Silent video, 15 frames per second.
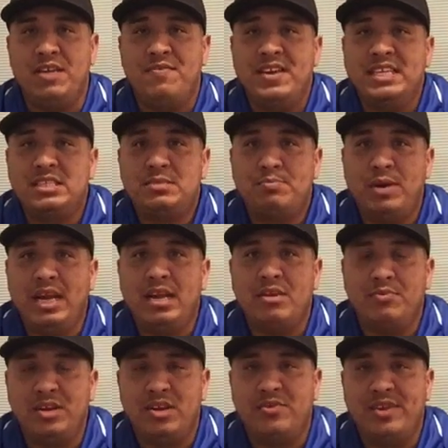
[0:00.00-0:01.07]
if he's
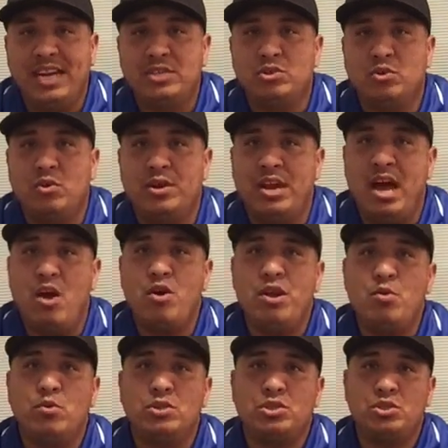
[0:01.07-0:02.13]
playing recreational and now
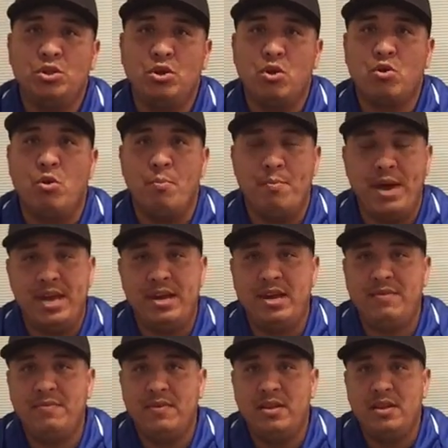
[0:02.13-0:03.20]
he wants to go
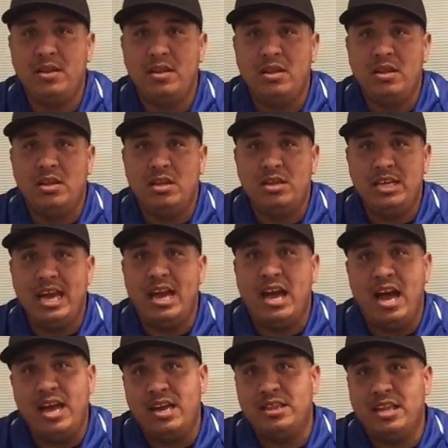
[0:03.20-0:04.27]
competitive,
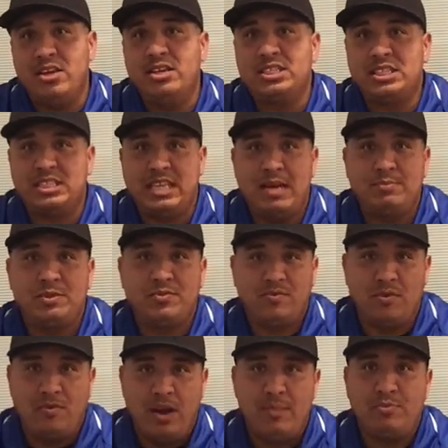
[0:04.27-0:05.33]
yeah, there is steps
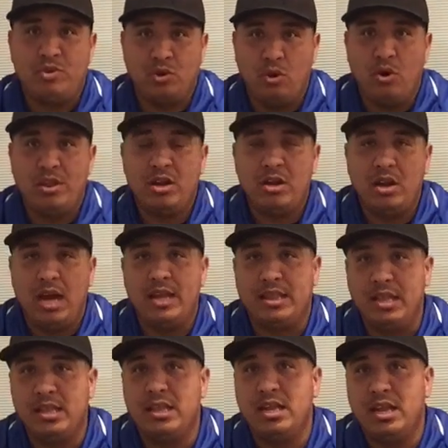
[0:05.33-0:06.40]
for him to go there. I
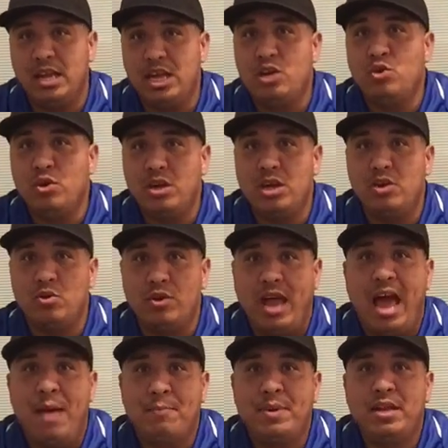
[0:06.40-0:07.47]
think that it could
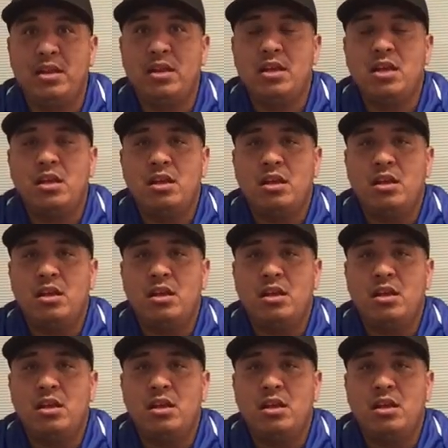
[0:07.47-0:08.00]
happen.